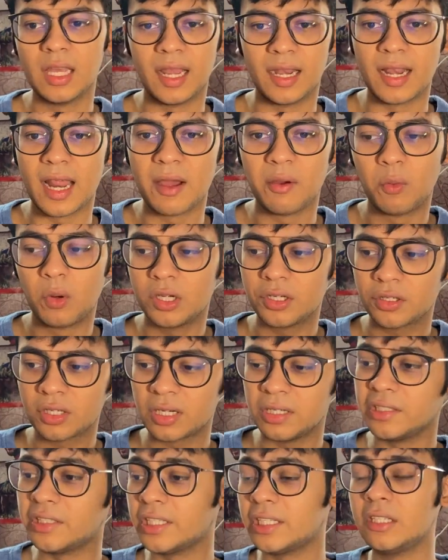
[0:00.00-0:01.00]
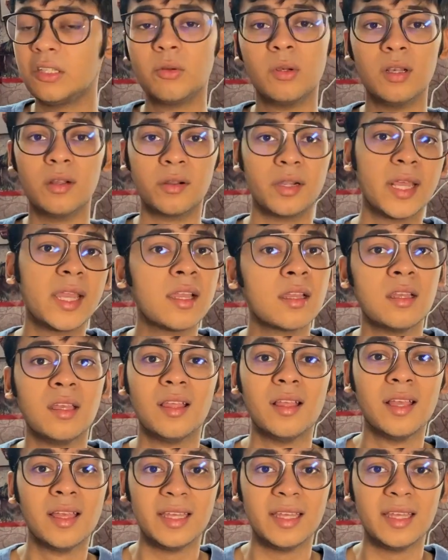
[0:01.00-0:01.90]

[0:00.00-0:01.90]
and I want to continue learning